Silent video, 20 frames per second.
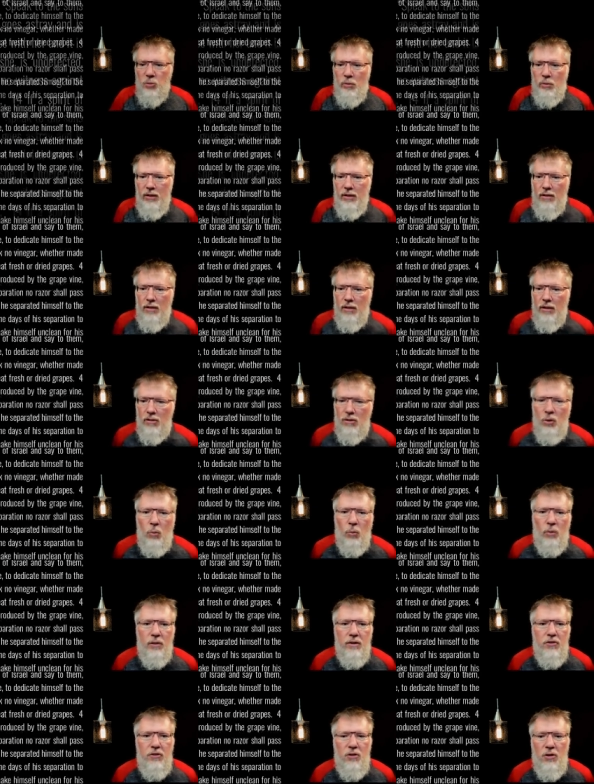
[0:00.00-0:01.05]
we get to
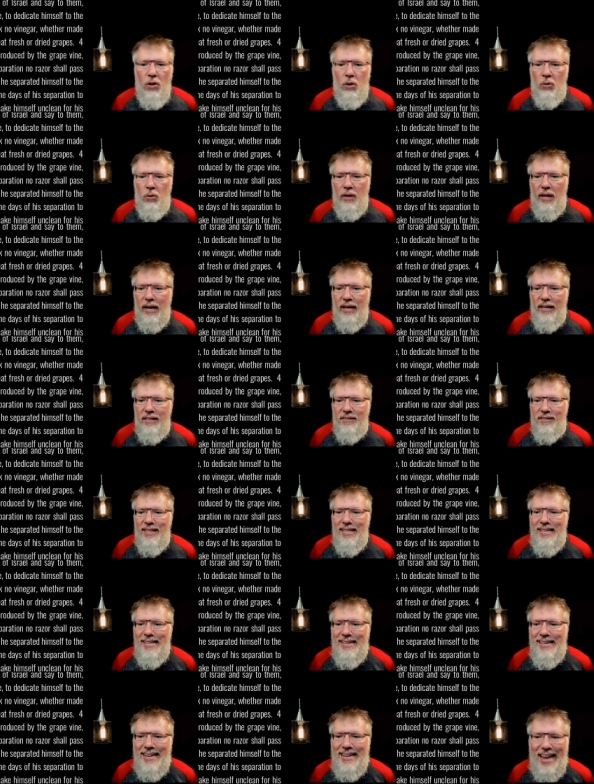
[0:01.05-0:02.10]
what is known as
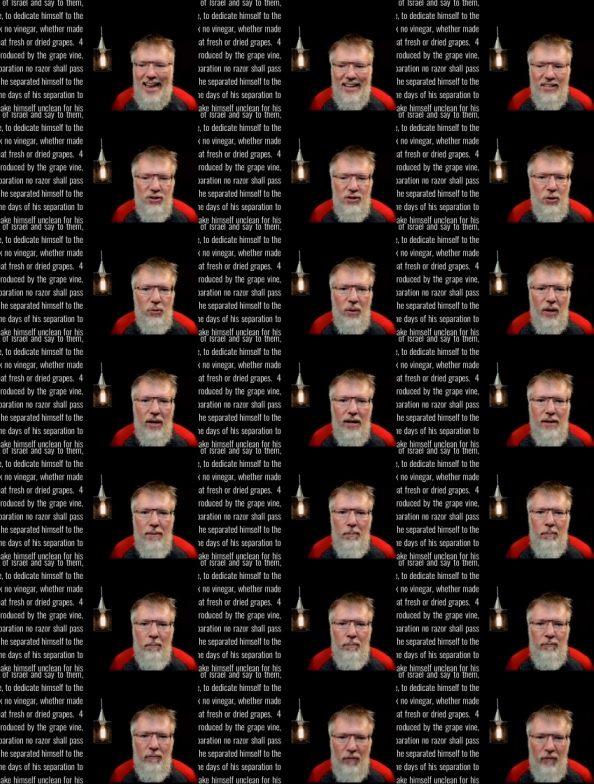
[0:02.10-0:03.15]
the Nazarite
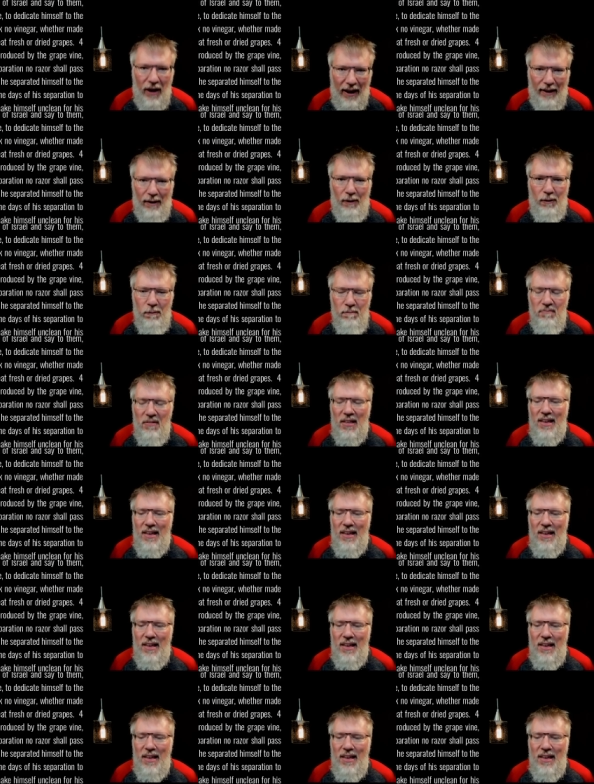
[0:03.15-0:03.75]
vow.